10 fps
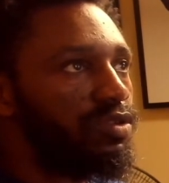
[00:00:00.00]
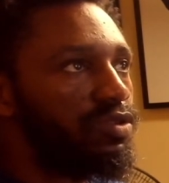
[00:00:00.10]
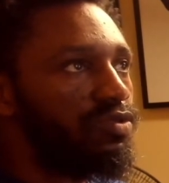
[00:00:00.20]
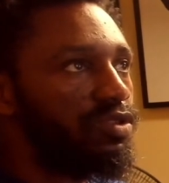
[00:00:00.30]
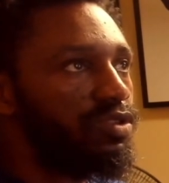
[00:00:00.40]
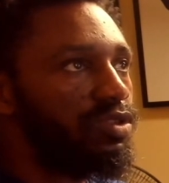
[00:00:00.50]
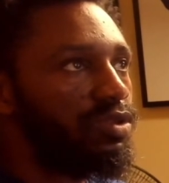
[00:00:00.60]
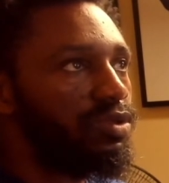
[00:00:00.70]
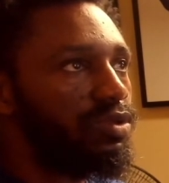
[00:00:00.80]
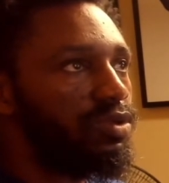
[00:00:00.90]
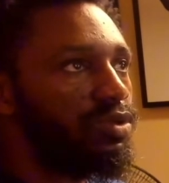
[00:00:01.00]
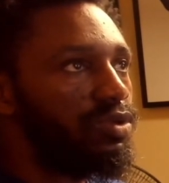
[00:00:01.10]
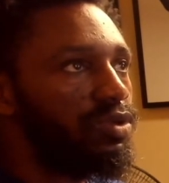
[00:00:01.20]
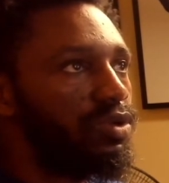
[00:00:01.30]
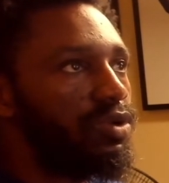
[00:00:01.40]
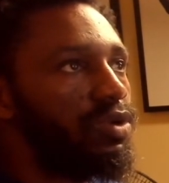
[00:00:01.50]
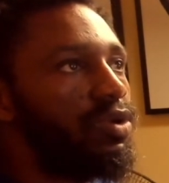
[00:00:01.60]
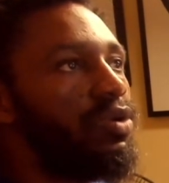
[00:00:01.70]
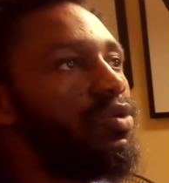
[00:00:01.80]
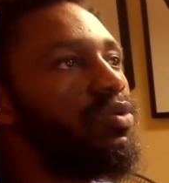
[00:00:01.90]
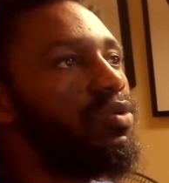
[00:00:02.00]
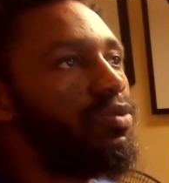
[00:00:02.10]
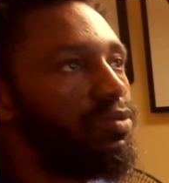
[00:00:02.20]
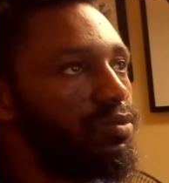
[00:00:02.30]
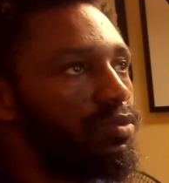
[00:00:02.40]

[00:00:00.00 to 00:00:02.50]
That's interesting. Oh,